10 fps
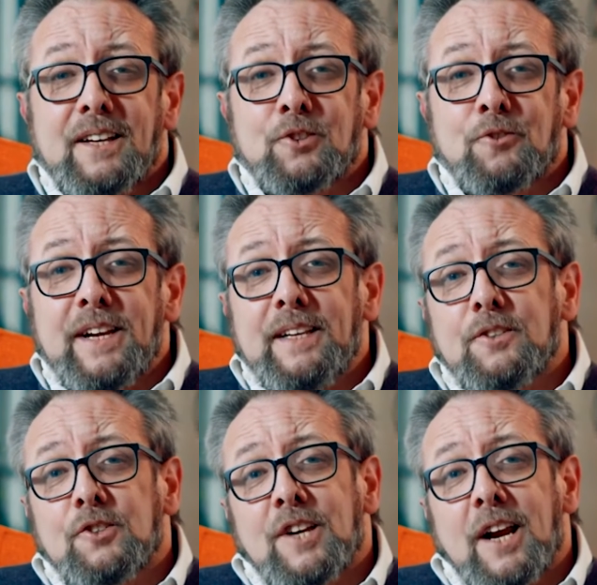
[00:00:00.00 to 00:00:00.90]
screen
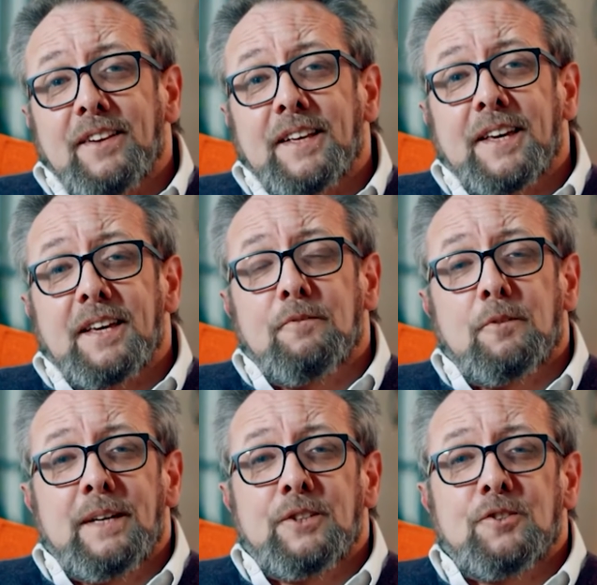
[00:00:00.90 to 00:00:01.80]
and sharing key
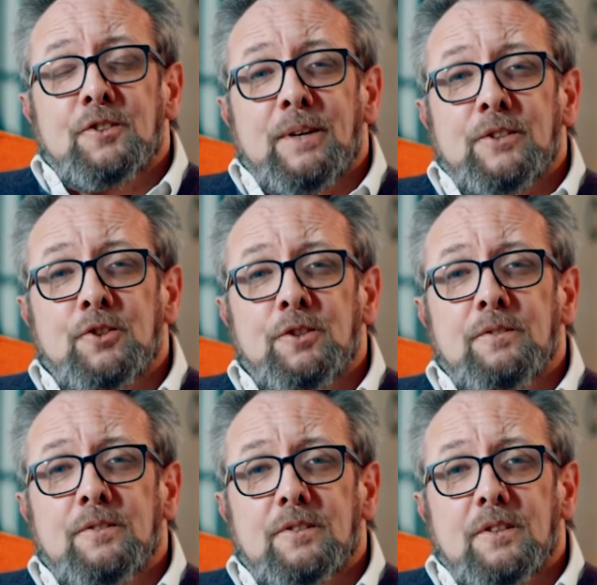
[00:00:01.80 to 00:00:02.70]
information to our
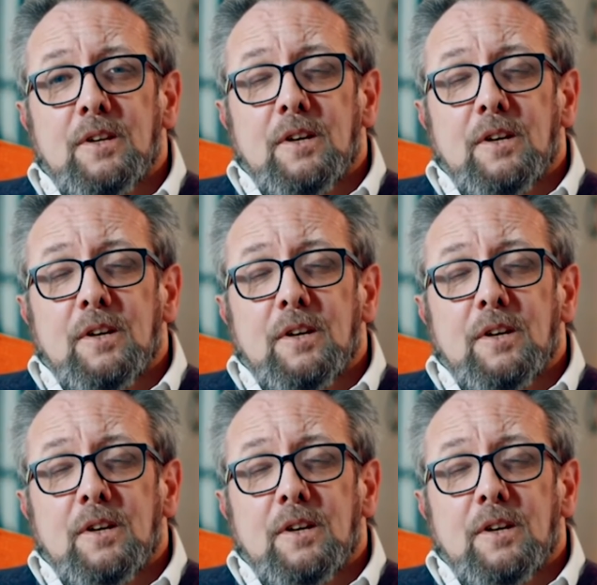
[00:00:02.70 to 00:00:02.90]
students.